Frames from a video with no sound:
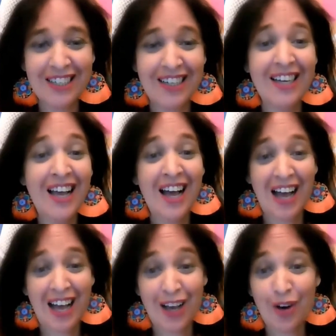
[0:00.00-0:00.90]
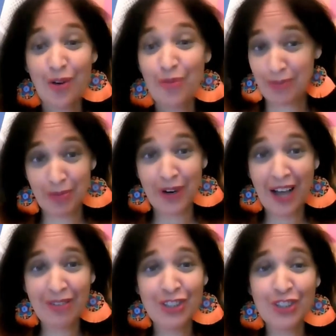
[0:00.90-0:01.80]
Uh, I hope that people
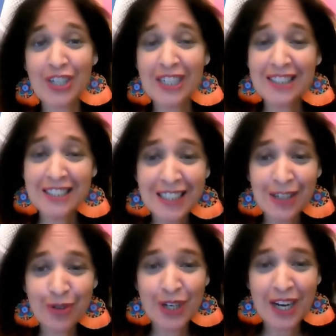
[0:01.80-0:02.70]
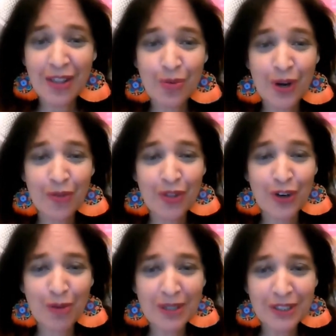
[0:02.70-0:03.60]
have enjoyed it. I just give you another one of the
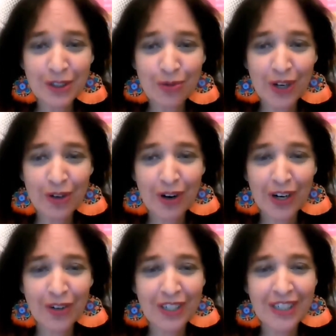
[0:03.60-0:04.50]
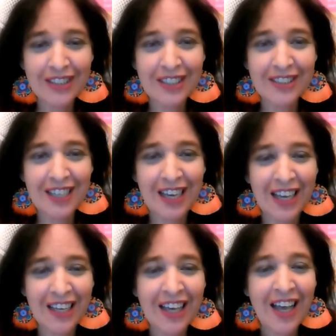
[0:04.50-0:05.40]
comments of one of our colleagues saying,